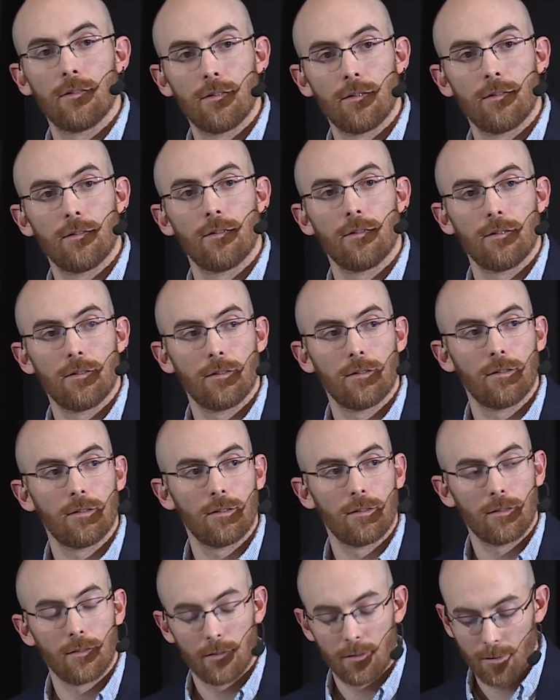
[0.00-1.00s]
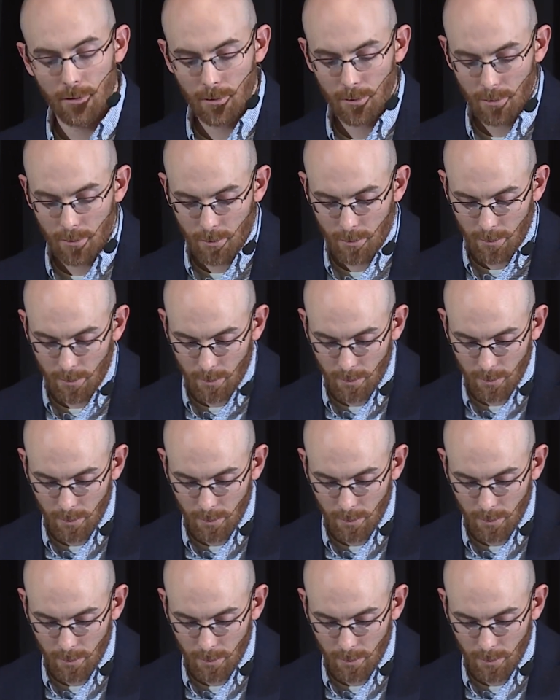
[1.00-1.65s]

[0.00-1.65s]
[no speech]